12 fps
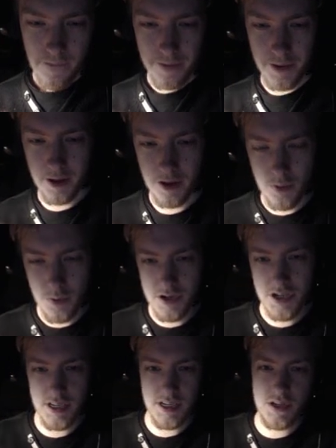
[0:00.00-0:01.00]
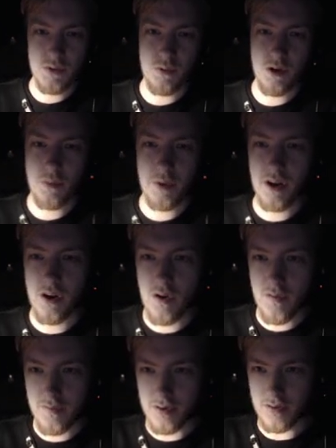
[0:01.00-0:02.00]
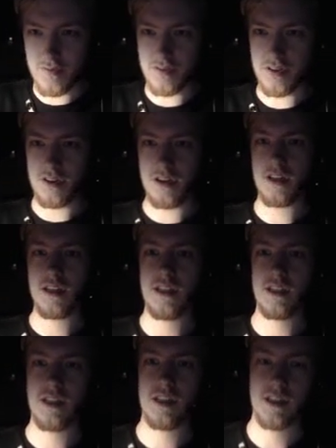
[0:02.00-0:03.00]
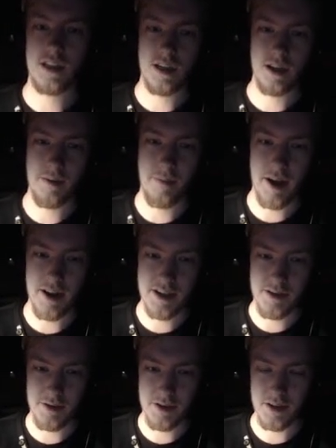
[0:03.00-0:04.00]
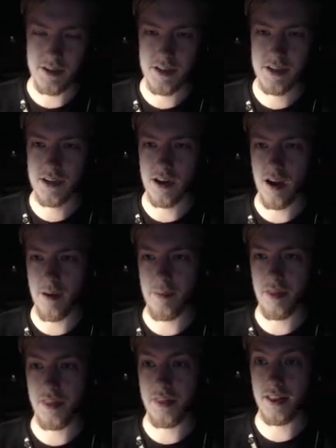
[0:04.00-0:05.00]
Now the question is, what do we go for attribute and type, and then